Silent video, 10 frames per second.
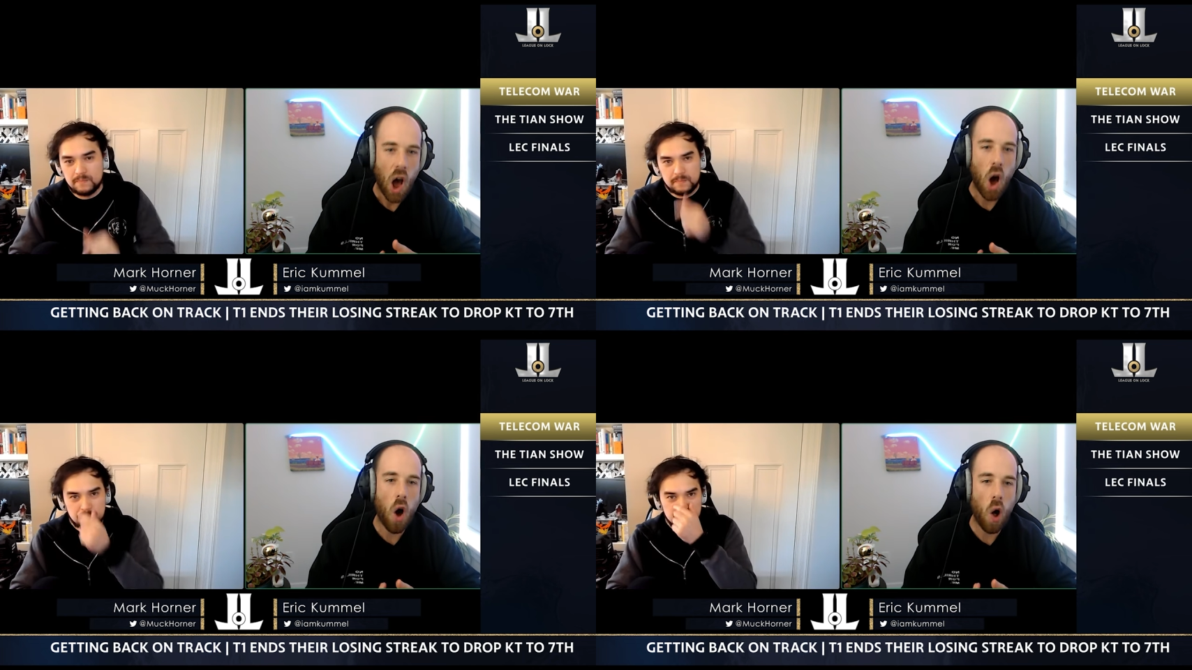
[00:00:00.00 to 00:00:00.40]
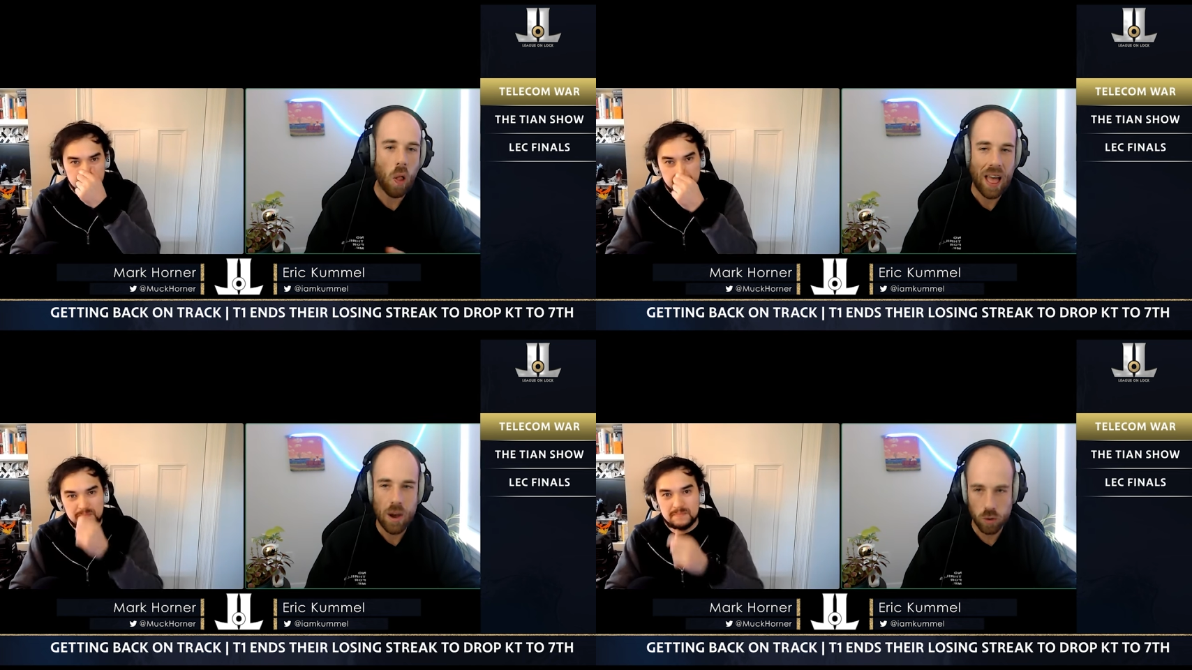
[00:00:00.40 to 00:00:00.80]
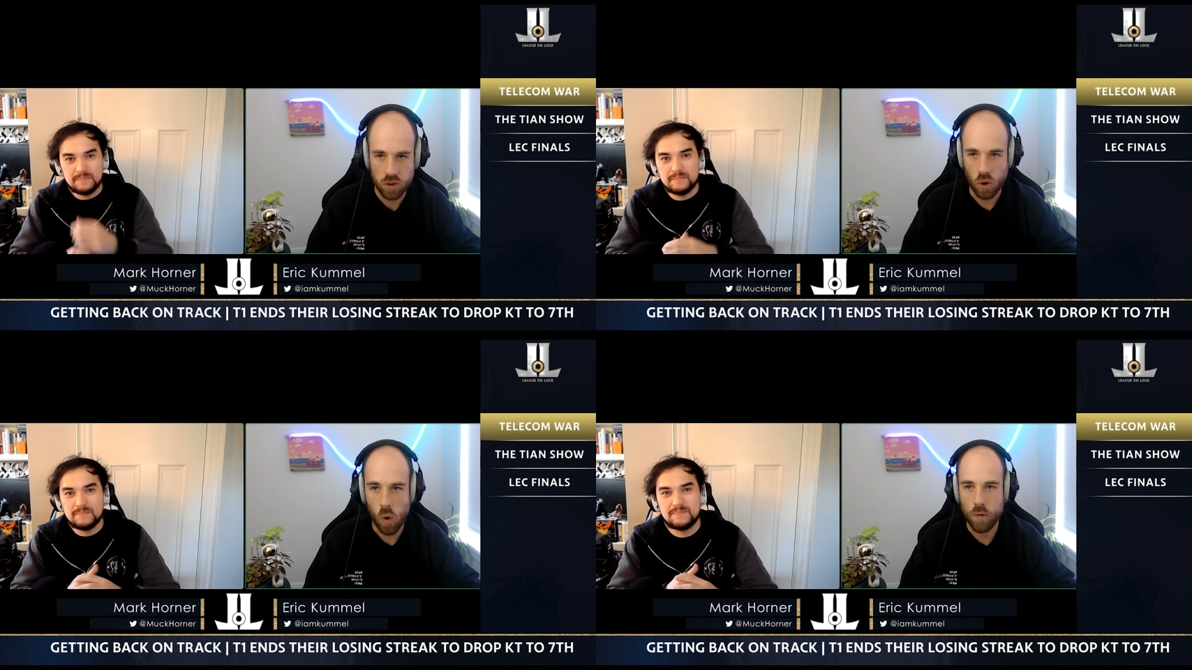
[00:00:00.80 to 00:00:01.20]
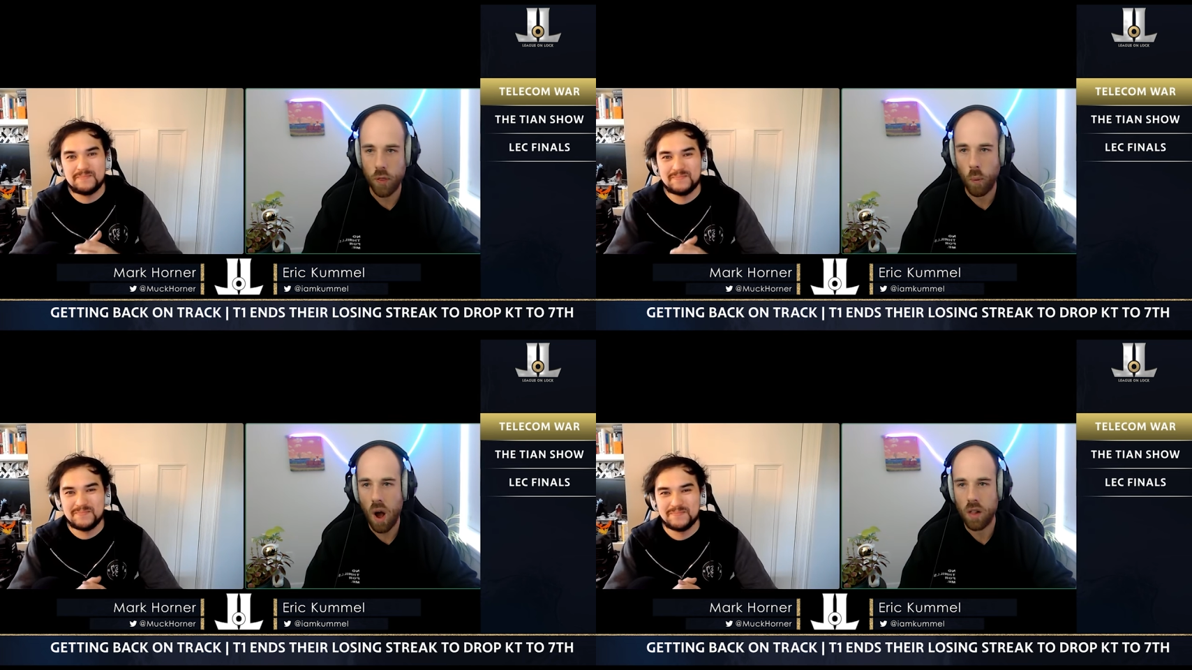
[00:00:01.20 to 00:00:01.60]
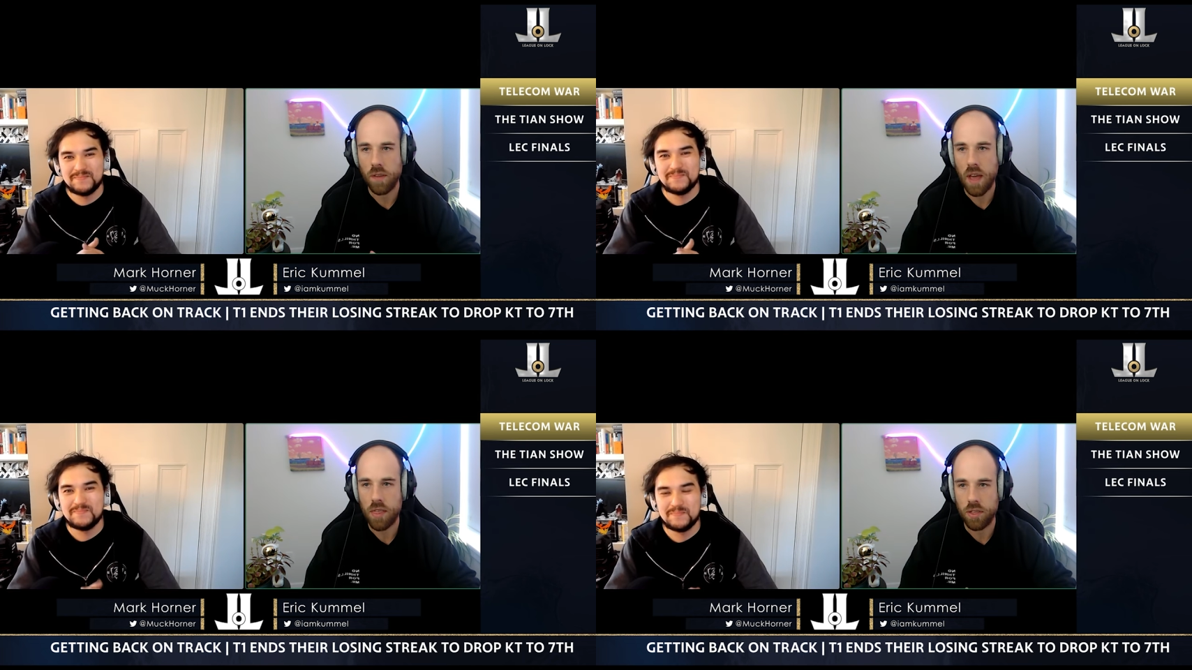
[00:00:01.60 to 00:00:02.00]
Speaker 1: all-outs over the wall
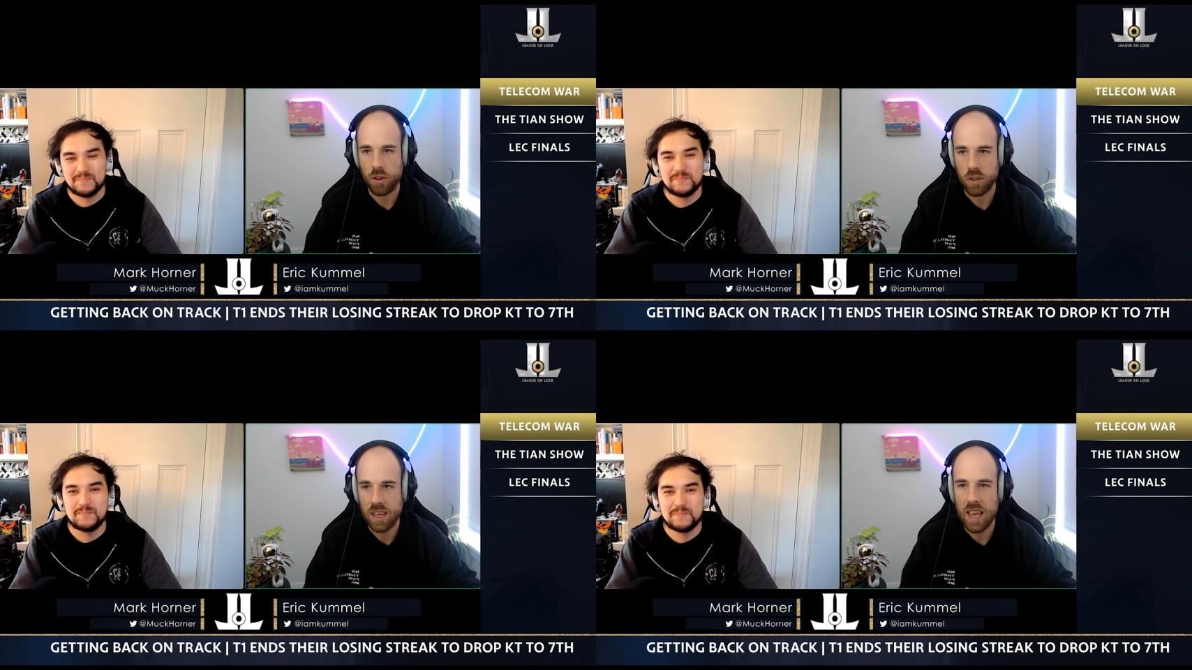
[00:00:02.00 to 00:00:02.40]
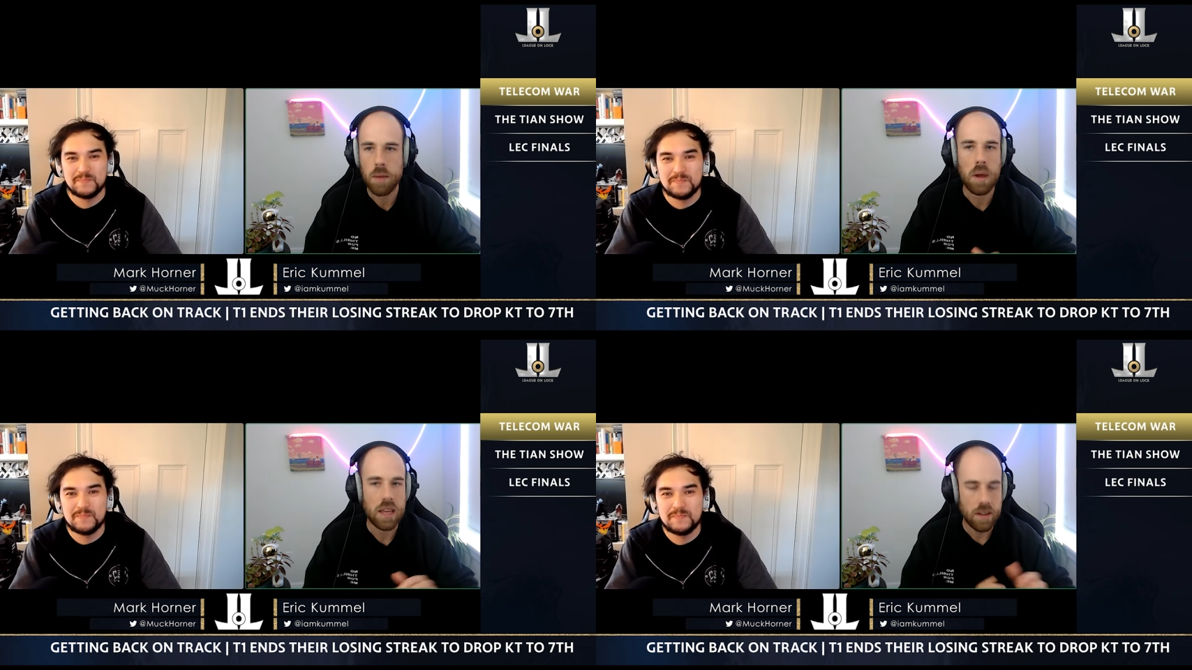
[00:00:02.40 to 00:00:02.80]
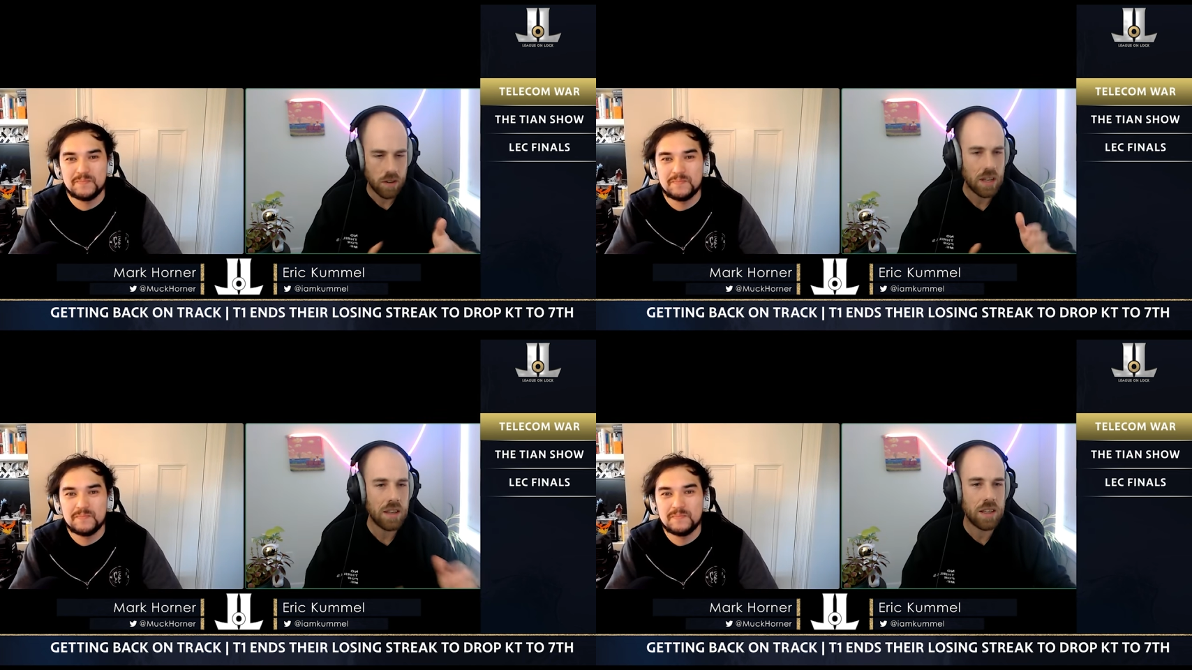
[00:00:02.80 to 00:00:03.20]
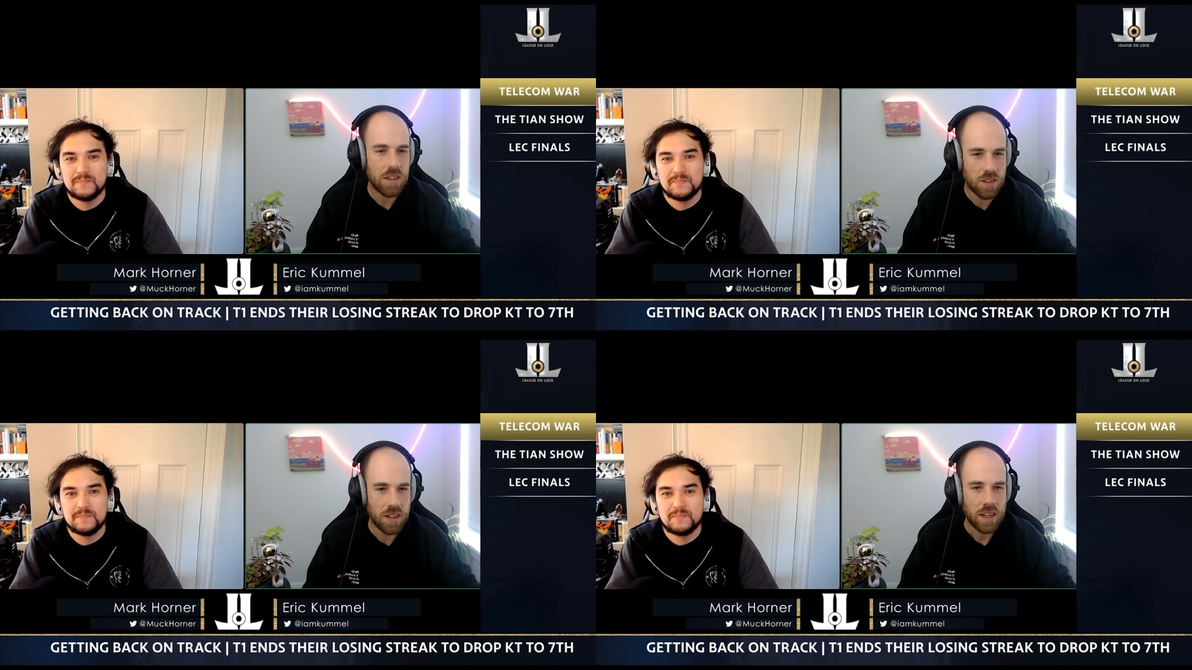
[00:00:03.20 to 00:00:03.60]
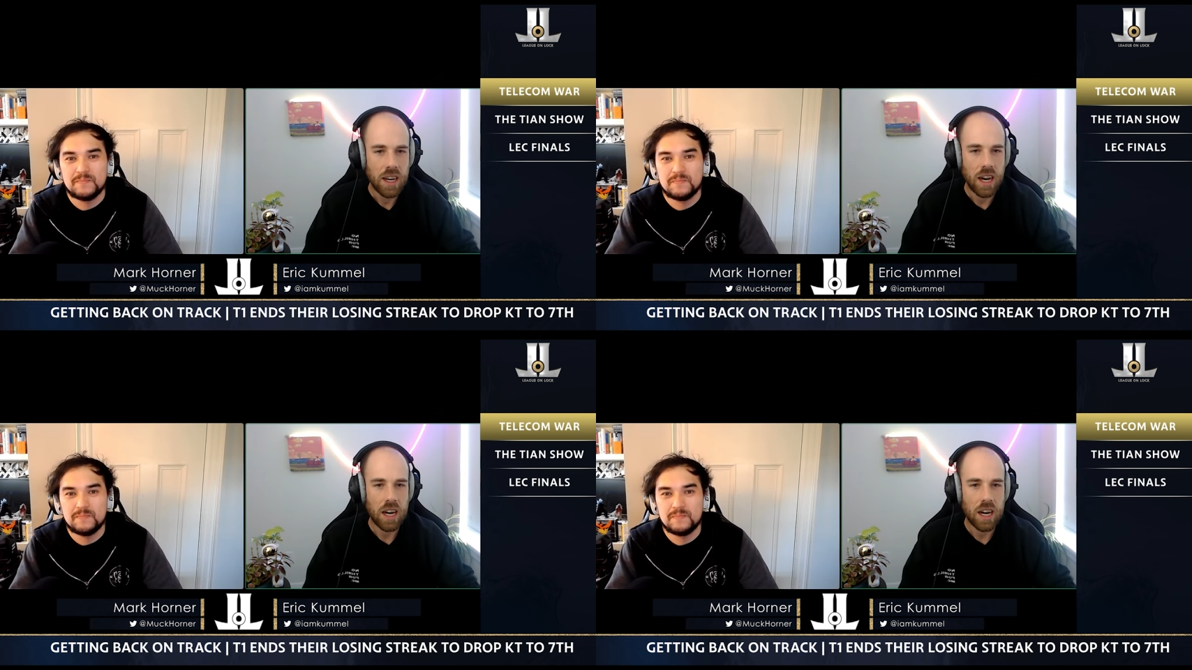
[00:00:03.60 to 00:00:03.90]
in that third game, and even a decent uh,